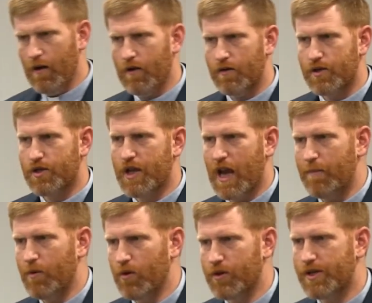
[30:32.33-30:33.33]

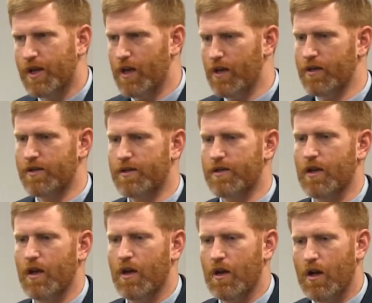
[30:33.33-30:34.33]
Samuel says,
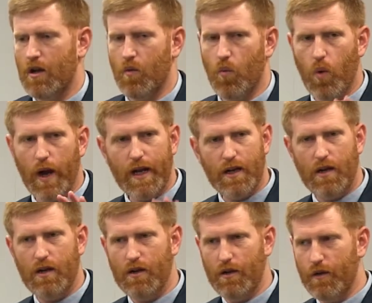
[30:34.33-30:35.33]
wait
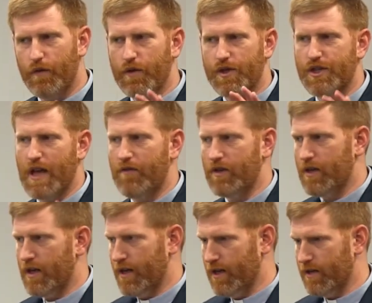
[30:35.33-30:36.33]
here for 7
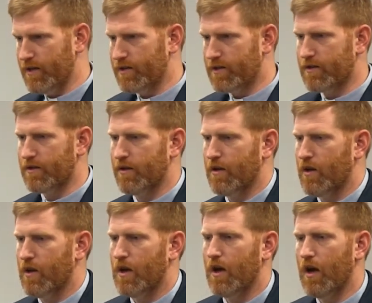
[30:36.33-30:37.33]
days,
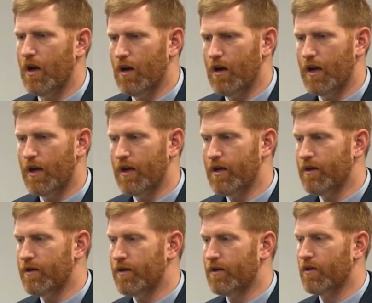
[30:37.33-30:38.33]

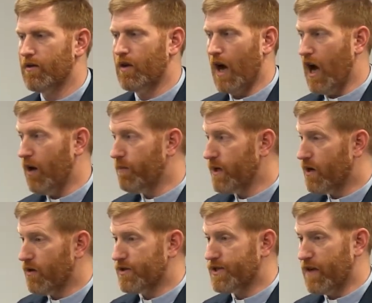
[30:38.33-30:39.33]
and I'll be
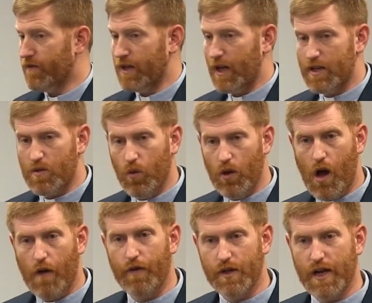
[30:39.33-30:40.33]
here in 7 days, and we'll
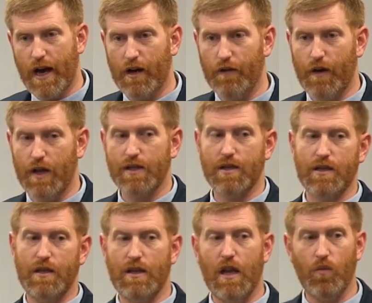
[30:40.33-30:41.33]
offer sacrifices,
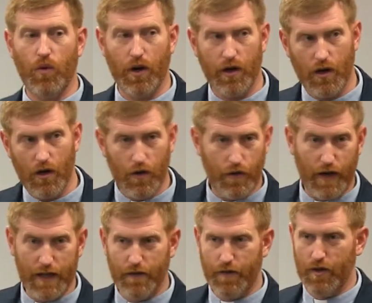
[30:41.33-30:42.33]
and then we're going to go and
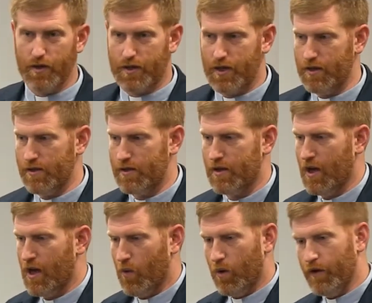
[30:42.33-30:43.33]
fight the Philistines.
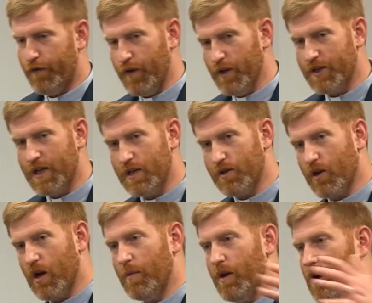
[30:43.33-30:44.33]
Well, the Philistines are
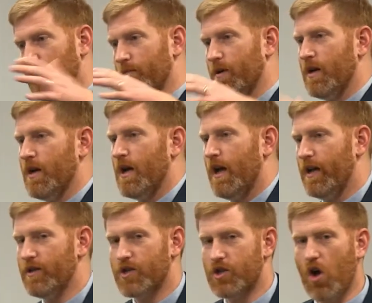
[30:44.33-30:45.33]
coming up,
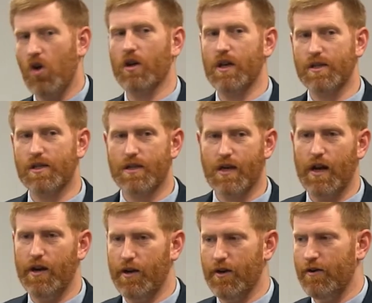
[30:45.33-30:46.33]
and Saul gets
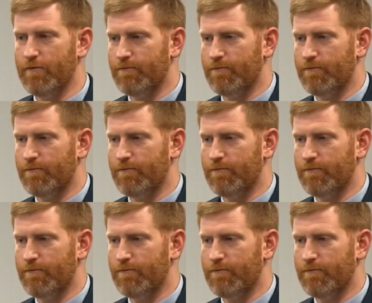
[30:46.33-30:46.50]
scared,